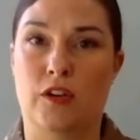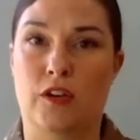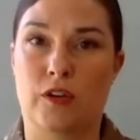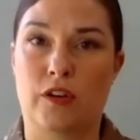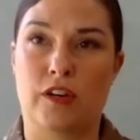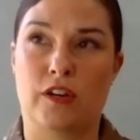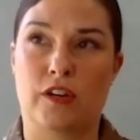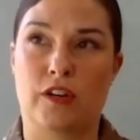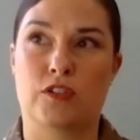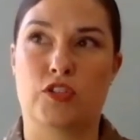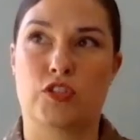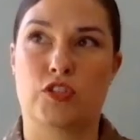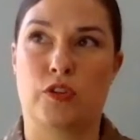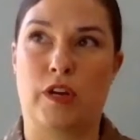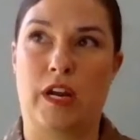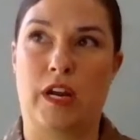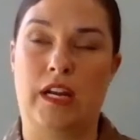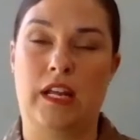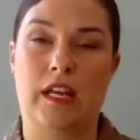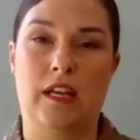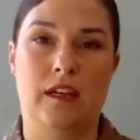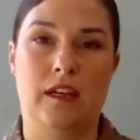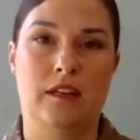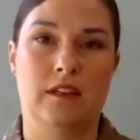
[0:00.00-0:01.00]
Your
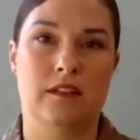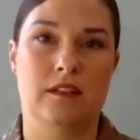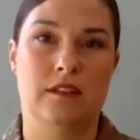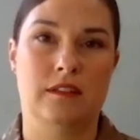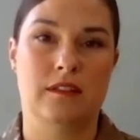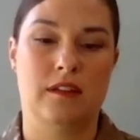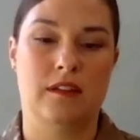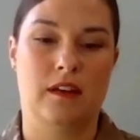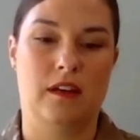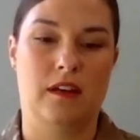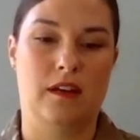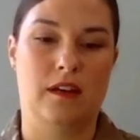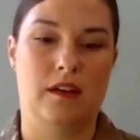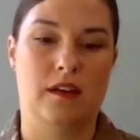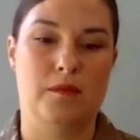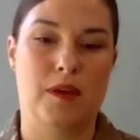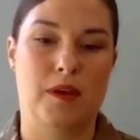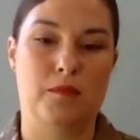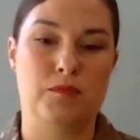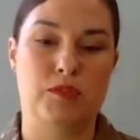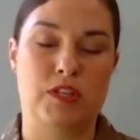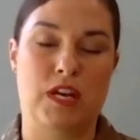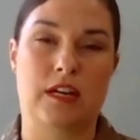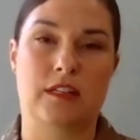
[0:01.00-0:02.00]
training
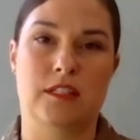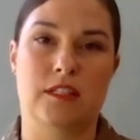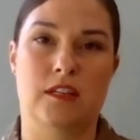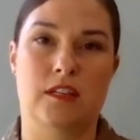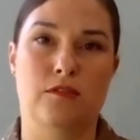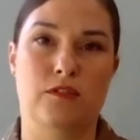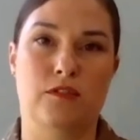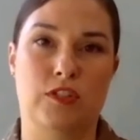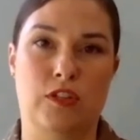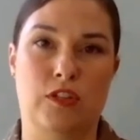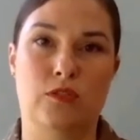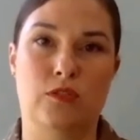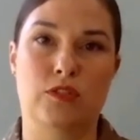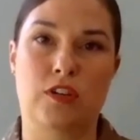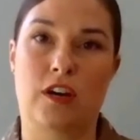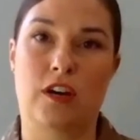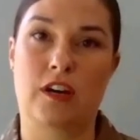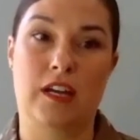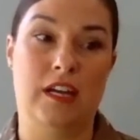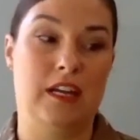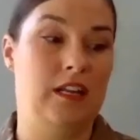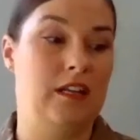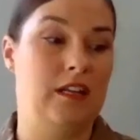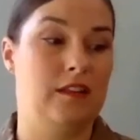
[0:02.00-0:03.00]
objectives, you
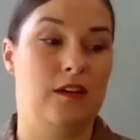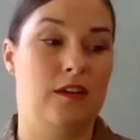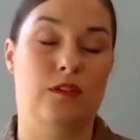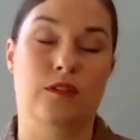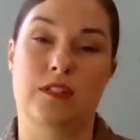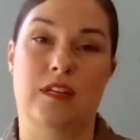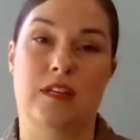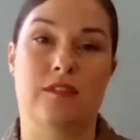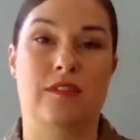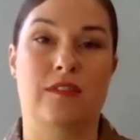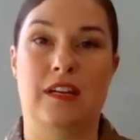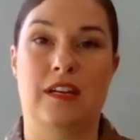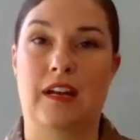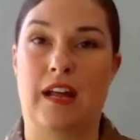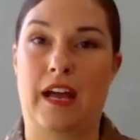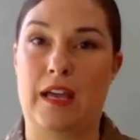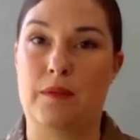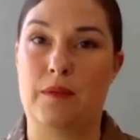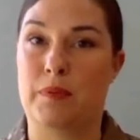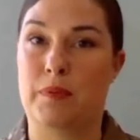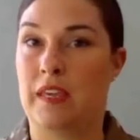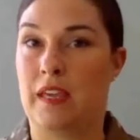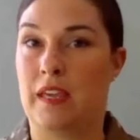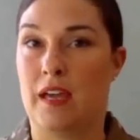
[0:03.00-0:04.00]
start hitting those even in
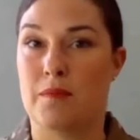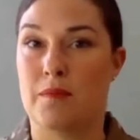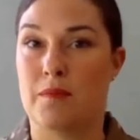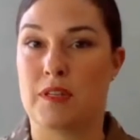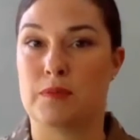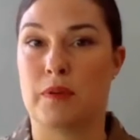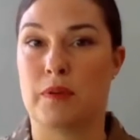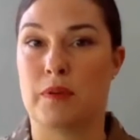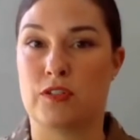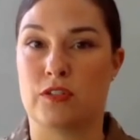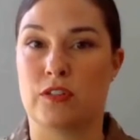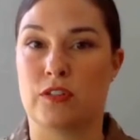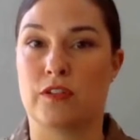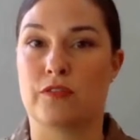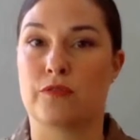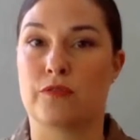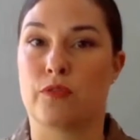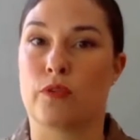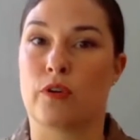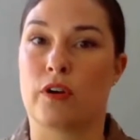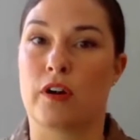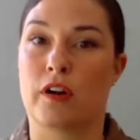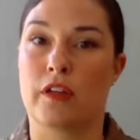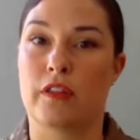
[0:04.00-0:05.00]
IPM, especially
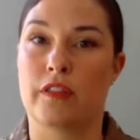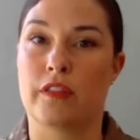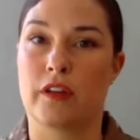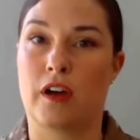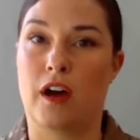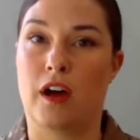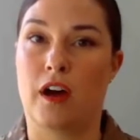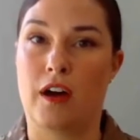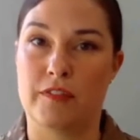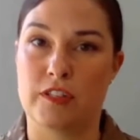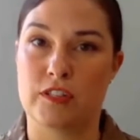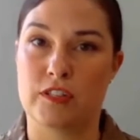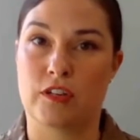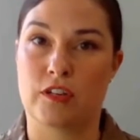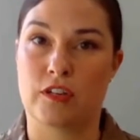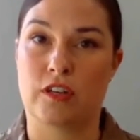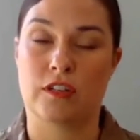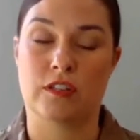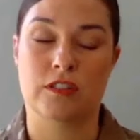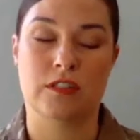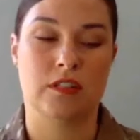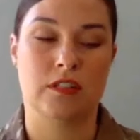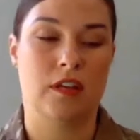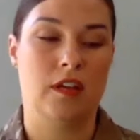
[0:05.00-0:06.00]
for the
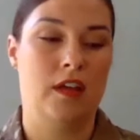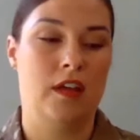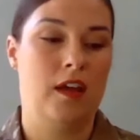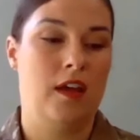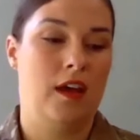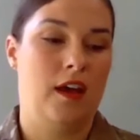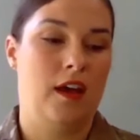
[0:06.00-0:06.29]
officers